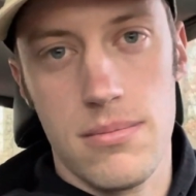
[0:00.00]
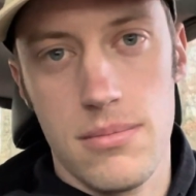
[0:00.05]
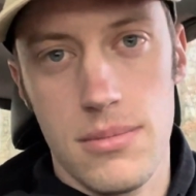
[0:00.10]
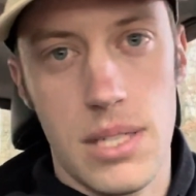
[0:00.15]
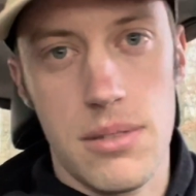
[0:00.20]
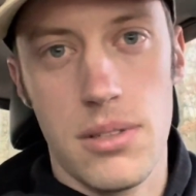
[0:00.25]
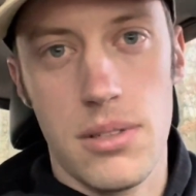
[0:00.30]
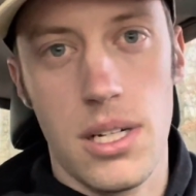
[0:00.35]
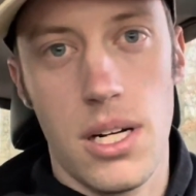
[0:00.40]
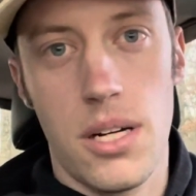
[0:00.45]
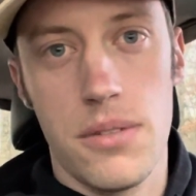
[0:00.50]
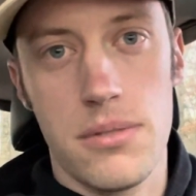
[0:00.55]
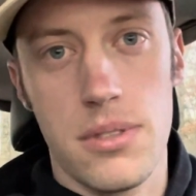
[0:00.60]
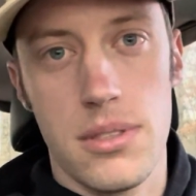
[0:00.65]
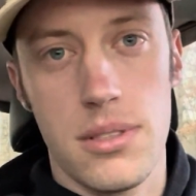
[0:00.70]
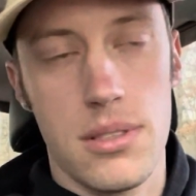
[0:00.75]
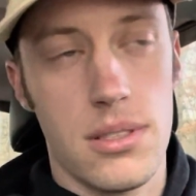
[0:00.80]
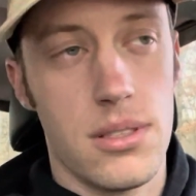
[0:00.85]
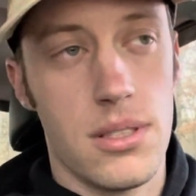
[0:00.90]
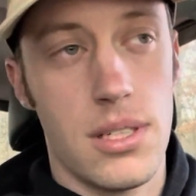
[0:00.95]
every
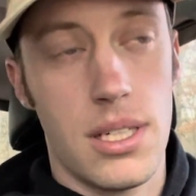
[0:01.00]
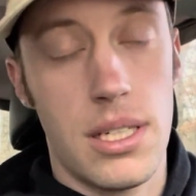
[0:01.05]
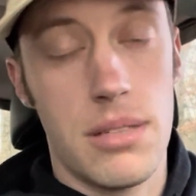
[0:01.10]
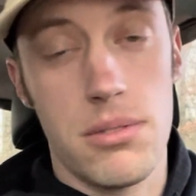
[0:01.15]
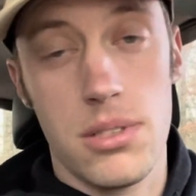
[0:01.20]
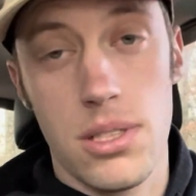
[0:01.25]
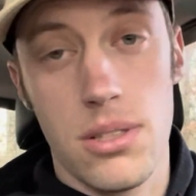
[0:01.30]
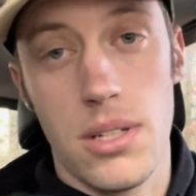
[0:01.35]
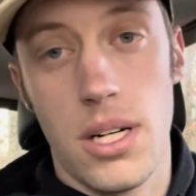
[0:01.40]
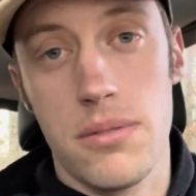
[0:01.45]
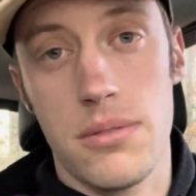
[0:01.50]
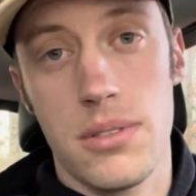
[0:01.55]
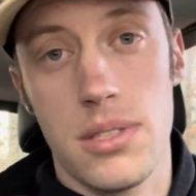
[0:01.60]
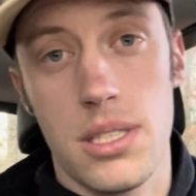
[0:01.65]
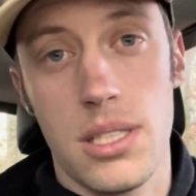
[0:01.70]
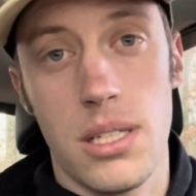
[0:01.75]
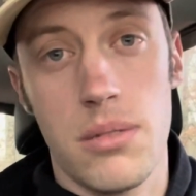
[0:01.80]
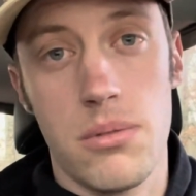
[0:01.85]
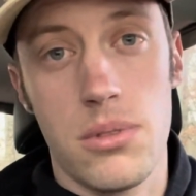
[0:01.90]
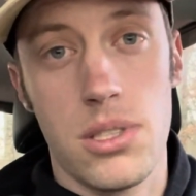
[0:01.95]
often or every so often
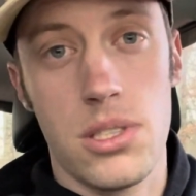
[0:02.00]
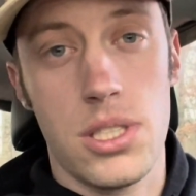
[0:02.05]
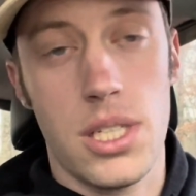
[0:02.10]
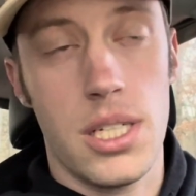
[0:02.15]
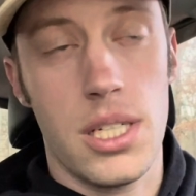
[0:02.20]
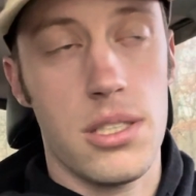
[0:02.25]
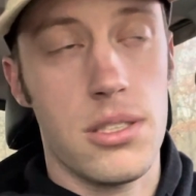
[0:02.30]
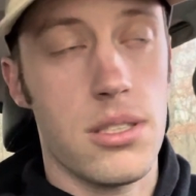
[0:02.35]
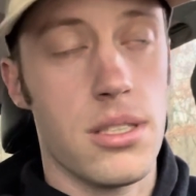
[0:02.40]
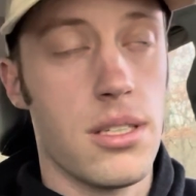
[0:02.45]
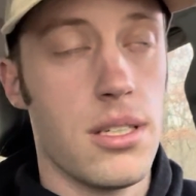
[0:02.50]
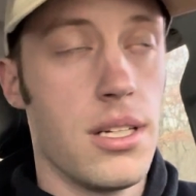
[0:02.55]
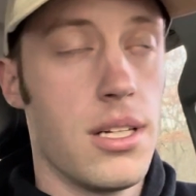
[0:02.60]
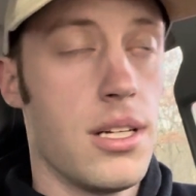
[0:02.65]
that they want to change it.